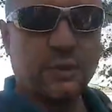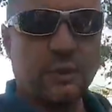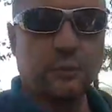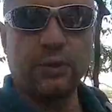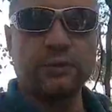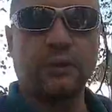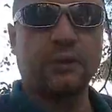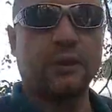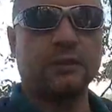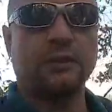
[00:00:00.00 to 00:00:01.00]
we ascend
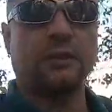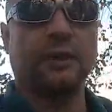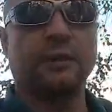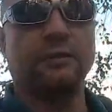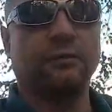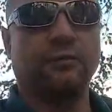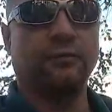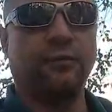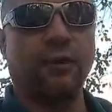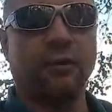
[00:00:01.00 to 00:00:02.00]
as a collective
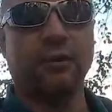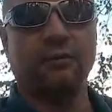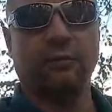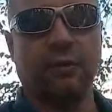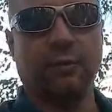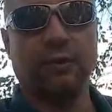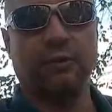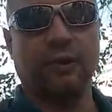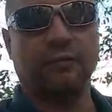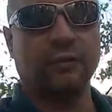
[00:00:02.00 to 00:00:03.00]
far enough where we don't
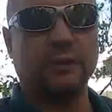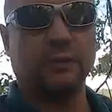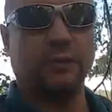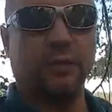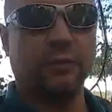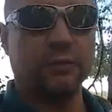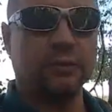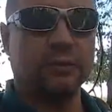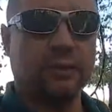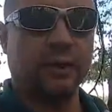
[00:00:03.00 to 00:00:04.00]
have to deal with those
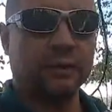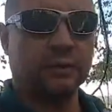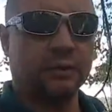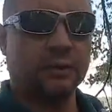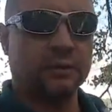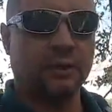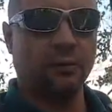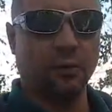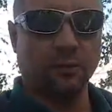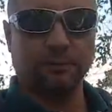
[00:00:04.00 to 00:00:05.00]
kinds of things
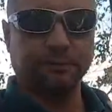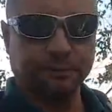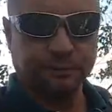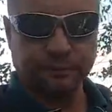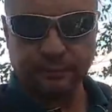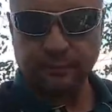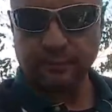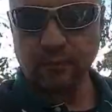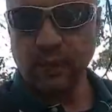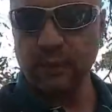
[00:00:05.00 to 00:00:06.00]
anymore.
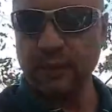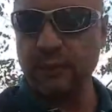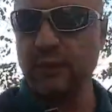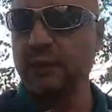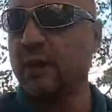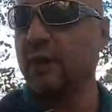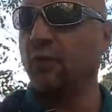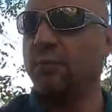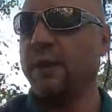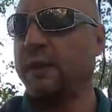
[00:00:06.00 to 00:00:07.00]
But anyway, I
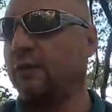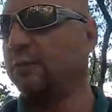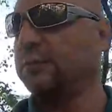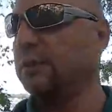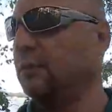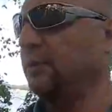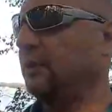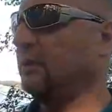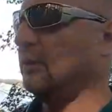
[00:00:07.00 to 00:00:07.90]
hope that helps a little bit,